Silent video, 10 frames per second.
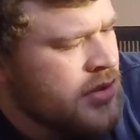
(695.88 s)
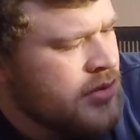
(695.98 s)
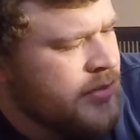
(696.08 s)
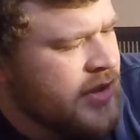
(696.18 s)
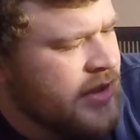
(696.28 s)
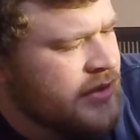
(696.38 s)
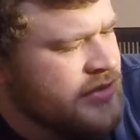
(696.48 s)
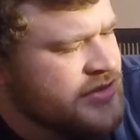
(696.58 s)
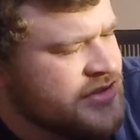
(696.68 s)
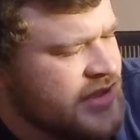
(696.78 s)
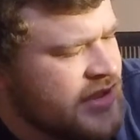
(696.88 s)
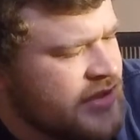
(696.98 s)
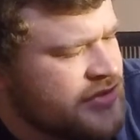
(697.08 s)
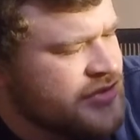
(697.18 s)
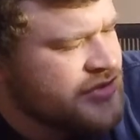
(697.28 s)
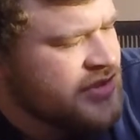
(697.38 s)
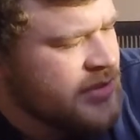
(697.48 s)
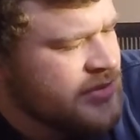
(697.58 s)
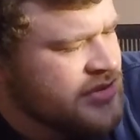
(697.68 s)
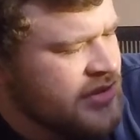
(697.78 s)
But yeah, you can just change it. It shows the
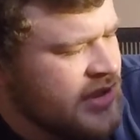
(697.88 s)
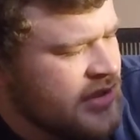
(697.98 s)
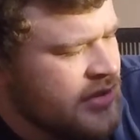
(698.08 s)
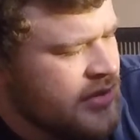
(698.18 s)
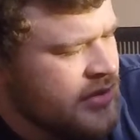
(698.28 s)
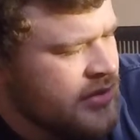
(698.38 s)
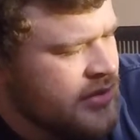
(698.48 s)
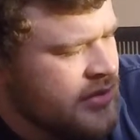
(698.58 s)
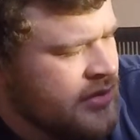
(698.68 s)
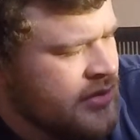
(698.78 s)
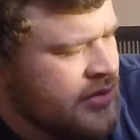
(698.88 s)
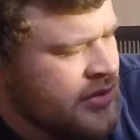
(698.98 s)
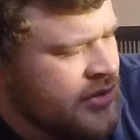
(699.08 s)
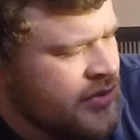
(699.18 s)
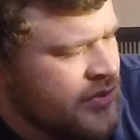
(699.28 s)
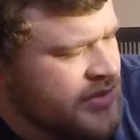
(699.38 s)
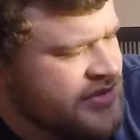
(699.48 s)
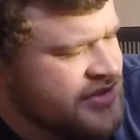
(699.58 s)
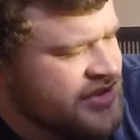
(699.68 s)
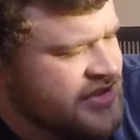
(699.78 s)
numbers on there. Or
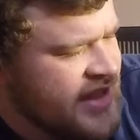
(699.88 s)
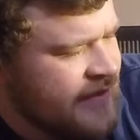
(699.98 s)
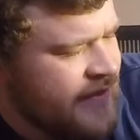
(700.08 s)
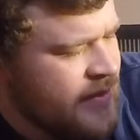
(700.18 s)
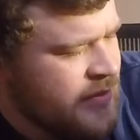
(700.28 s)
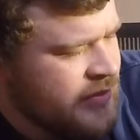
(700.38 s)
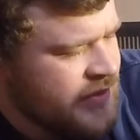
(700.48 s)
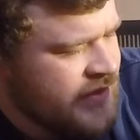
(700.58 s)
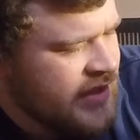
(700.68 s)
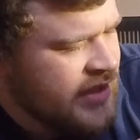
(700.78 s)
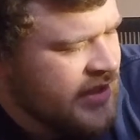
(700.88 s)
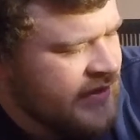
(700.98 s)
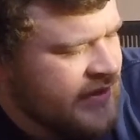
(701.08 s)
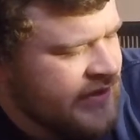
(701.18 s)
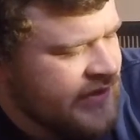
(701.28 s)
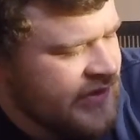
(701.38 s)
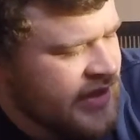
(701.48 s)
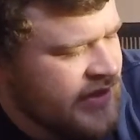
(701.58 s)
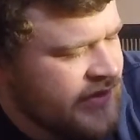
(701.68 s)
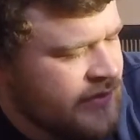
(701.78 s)
just FM, it looks like. And then this is, I
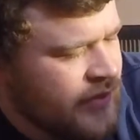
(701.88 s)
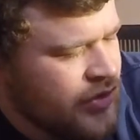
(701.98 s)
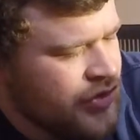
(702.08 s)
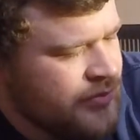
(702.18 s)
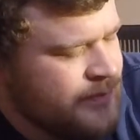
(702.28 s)
guess, the volume.